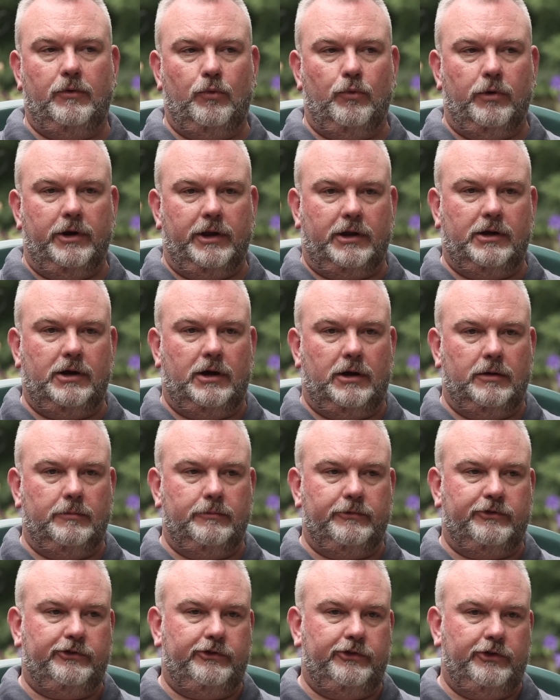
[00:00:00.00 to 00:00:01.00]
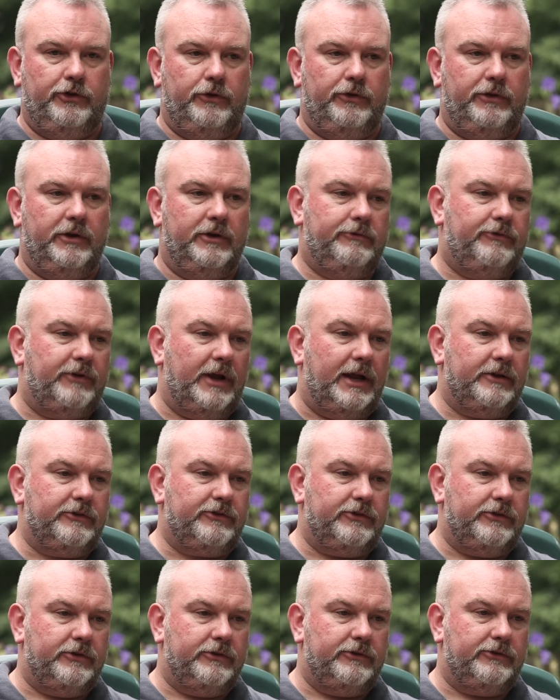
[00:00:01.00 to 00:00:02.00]
when it comes to the
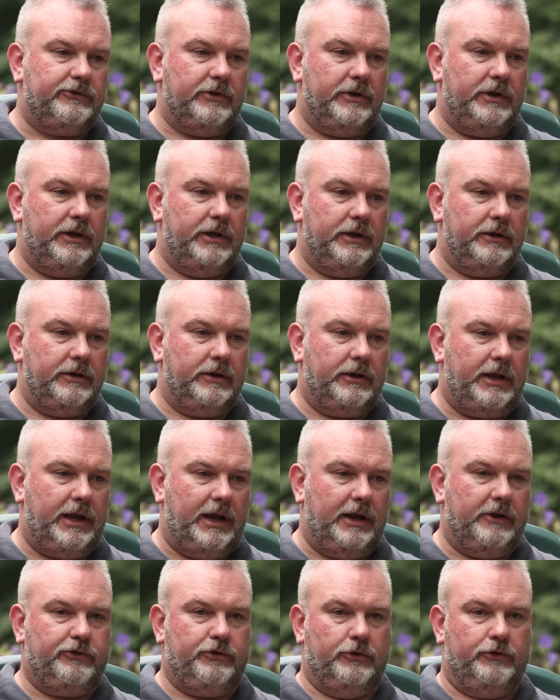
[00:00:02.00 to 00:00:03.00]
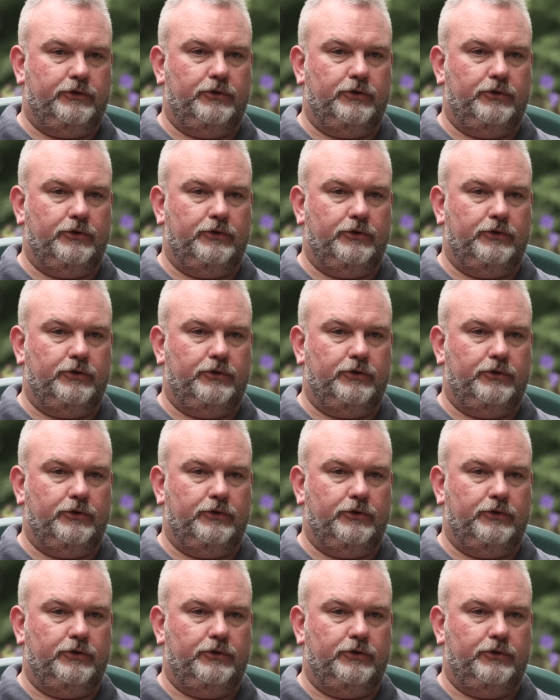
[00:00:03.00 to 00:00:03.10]
advances in cancer